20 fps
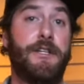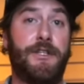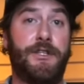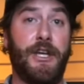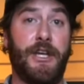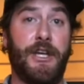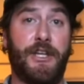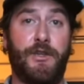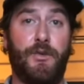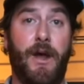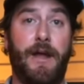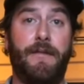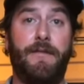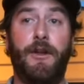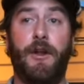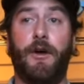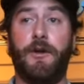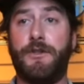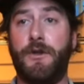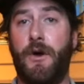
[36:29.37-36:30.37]
6 weight,
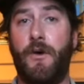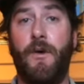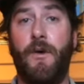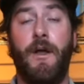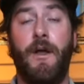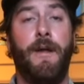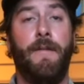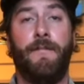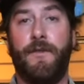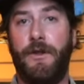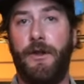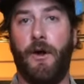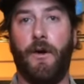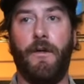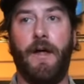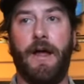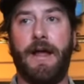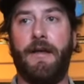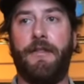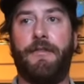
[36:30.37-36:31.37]
you know, so, you
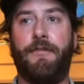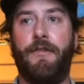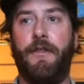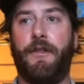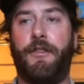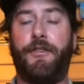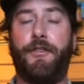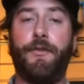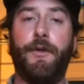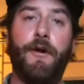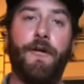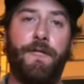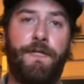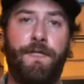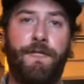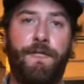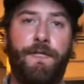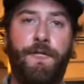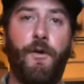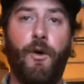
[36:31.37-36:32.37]
know, like the 3 or
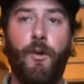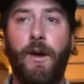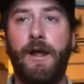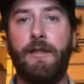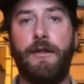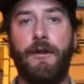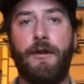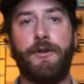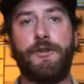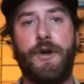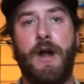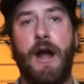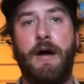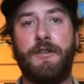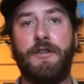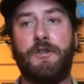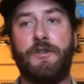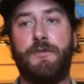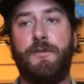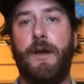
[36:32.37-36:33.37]
4 weight little
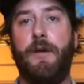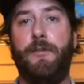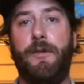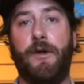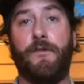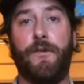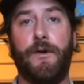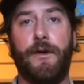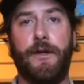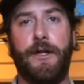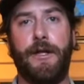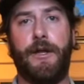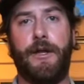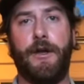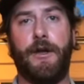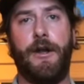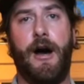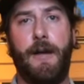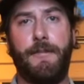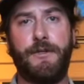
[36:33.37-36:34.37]
trout spay would be a really
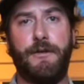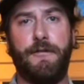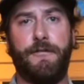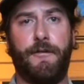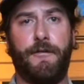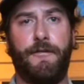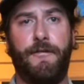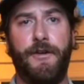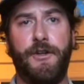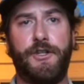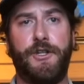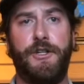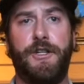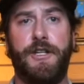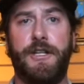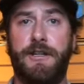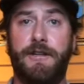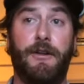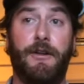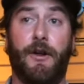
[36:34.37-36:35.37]
good option for fishing
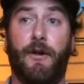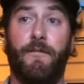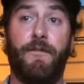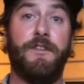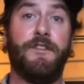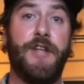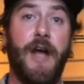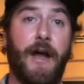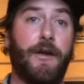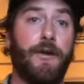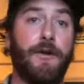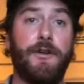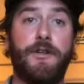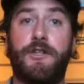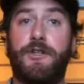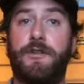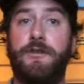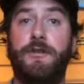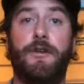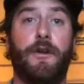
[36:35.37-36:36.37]
the, you know,
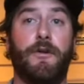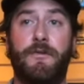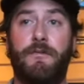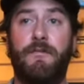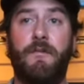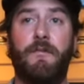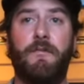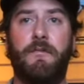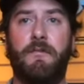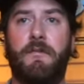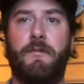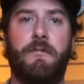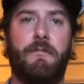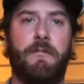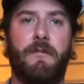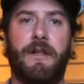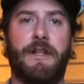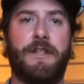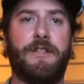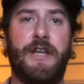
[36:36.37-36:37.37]
deckers, you know,
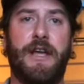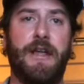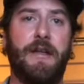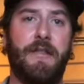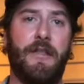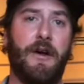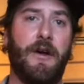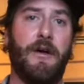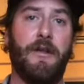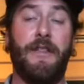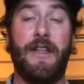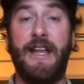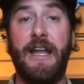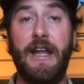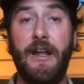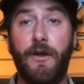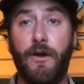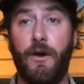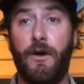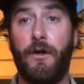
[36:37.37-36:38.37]
let's say the
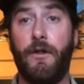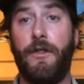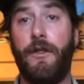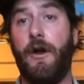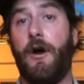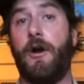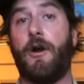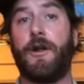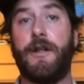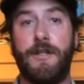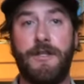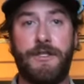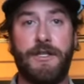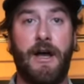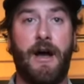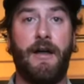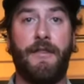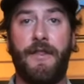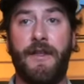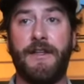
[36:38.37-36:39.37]
Eagle, the
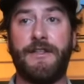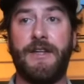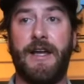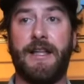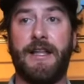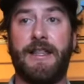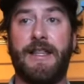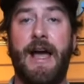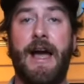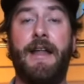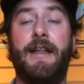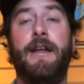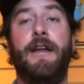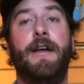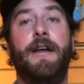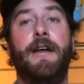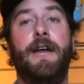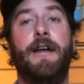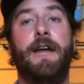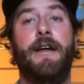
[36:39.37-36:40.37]
Arkansas, things like that.
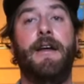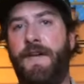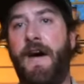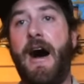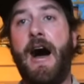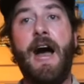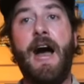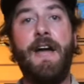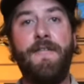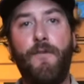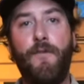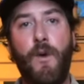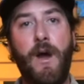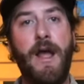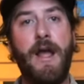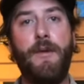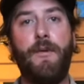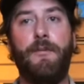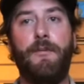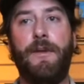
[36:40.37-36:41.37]
5
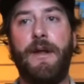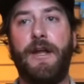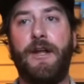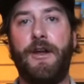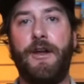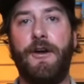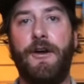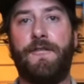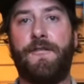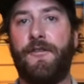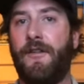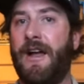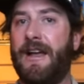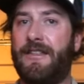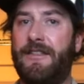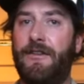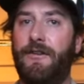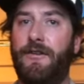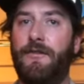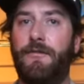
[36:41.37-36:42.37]
weight would be good for
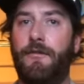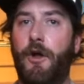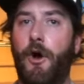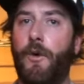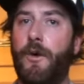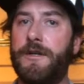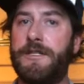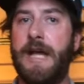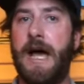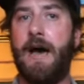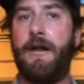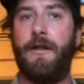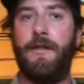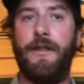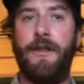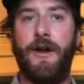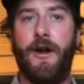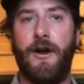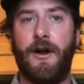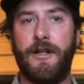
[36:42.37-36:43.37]
like the lower down on
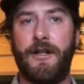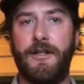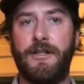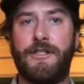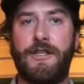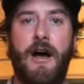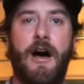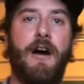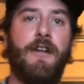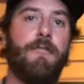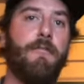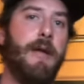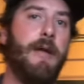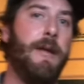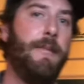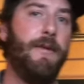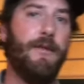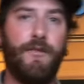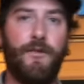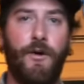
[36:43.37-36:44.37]
the Arkansas,
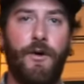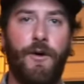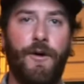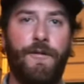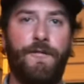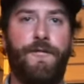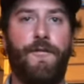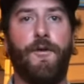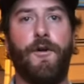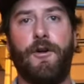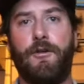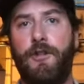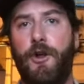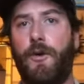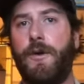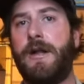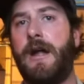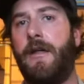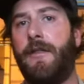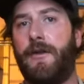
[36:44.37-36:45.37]
maybe the Roaring Fork,
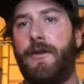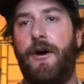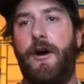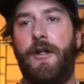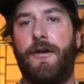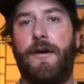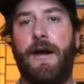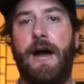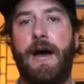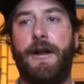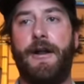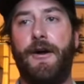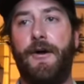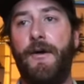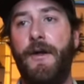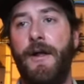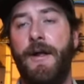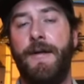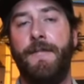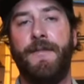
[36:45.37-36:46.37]
lower down the
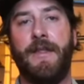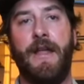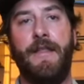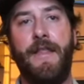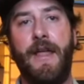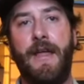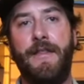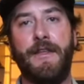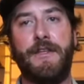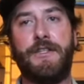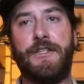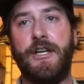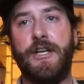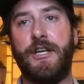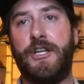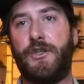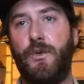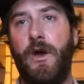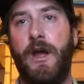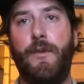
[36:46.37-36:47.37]
Colorado. And then the
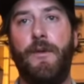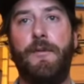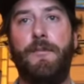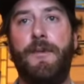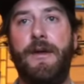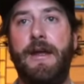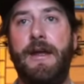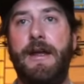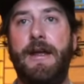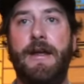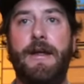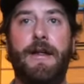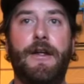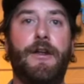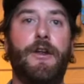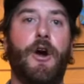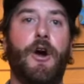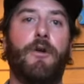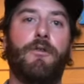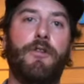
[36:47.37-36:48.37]
6 weight would be,
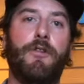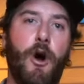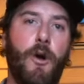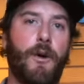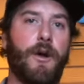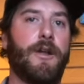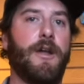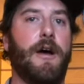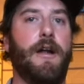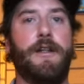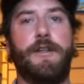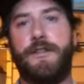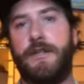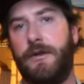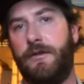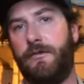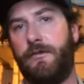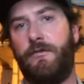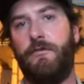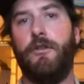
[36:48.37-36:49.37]
you know, lower
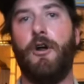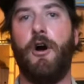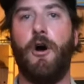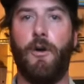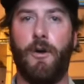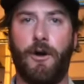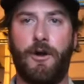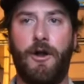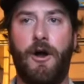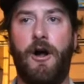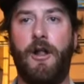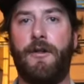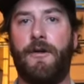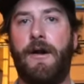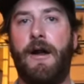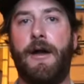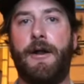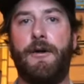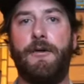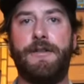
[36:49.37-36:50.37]
Gunnison, lower
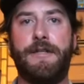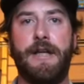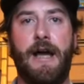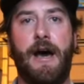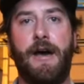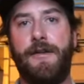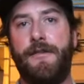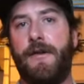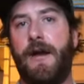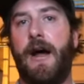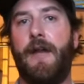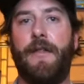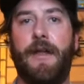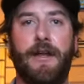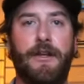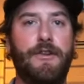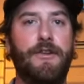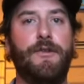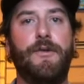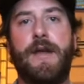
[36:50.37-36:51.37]
Colorado, down around
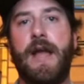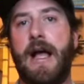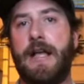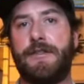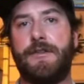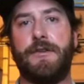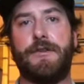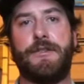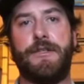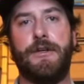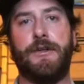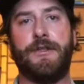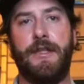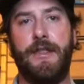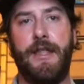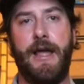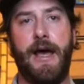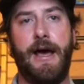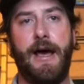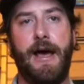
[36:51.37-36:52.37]
like Newcastle,
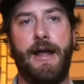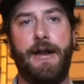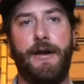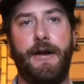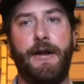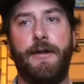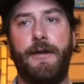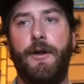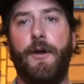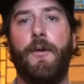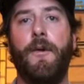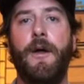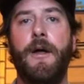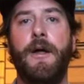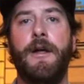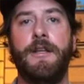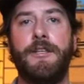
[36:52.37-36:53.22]
Silton, that area. You know,